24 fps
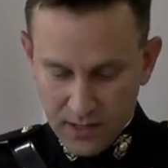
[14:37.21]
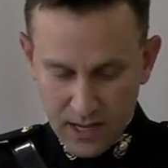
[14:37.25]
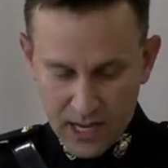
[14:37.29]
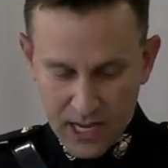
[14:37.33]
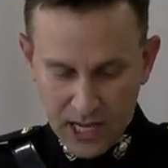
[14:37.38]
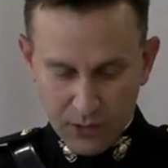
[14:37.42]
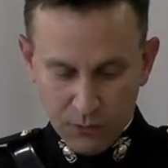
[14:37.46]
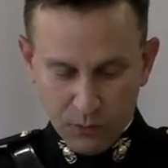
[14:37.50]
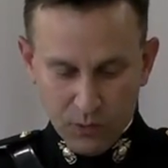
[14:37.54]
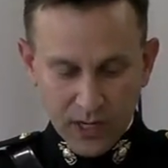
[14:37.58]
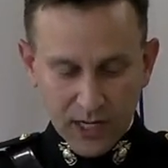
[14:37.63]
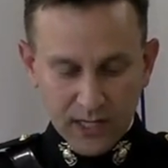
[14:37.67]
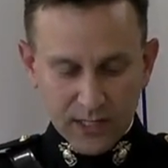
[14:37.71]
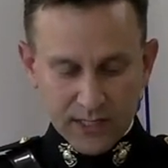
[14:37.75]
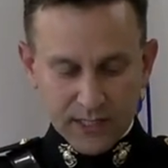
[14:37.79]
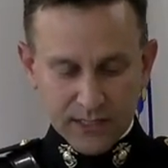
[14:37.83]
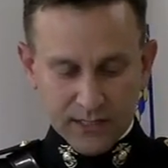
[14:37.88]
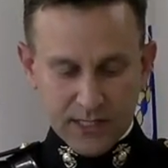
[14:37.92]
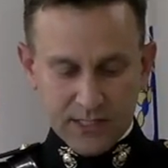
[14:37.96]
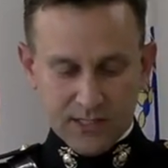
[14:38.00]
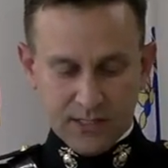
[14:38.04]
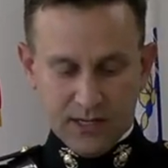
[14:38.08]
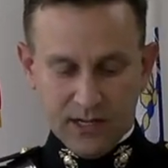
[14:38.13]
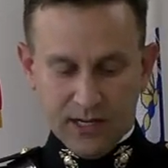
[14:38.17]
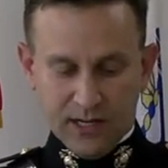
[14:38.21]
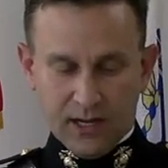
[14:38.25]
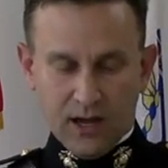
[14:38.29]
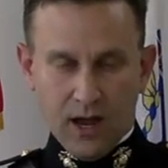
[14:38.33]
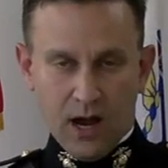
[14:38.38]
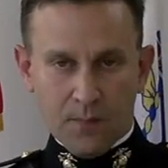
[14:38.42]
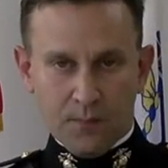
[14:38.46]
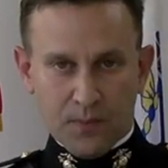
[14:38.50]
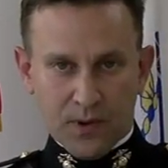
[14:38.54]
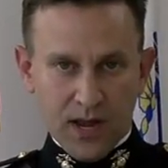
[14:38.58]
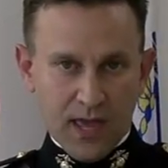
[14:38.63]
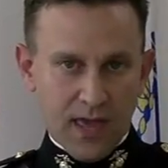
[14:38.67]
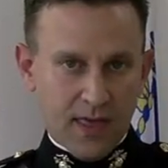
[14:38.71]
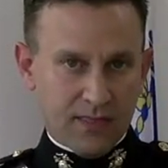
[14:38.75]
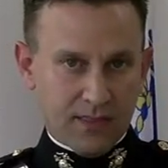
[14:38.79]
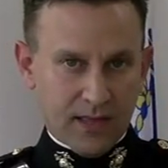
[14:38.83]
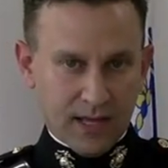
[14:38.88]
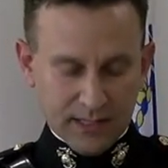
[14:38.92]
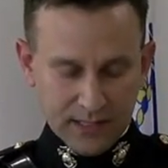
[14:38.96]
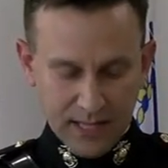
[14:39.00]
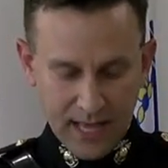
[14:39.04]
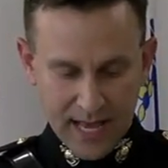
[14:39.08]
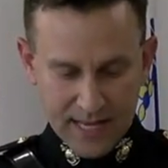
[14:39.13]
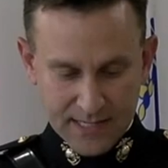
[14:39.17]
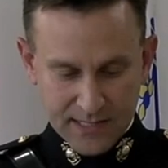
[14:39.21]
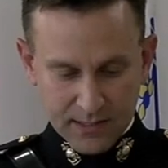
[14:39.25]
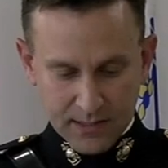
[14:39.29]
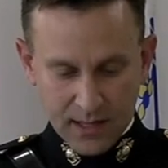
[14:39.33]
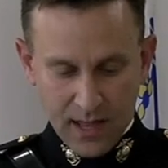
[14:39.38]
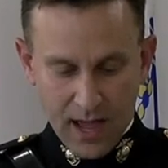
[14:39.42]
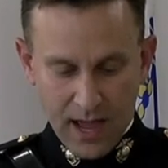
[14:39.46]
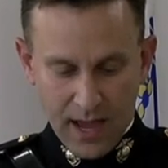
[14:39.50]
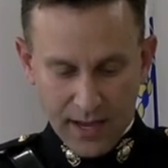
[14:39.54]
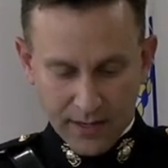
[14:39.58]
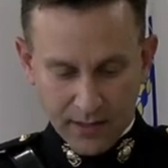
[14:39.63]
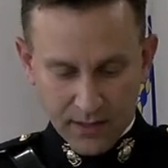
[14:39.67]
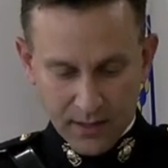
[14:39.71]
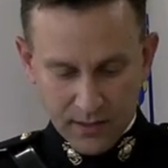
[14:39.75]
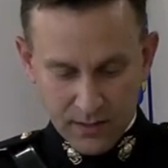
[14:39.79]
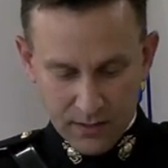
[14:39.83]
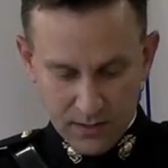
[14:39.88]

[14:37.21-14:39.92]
and really listen and comprehend that last line.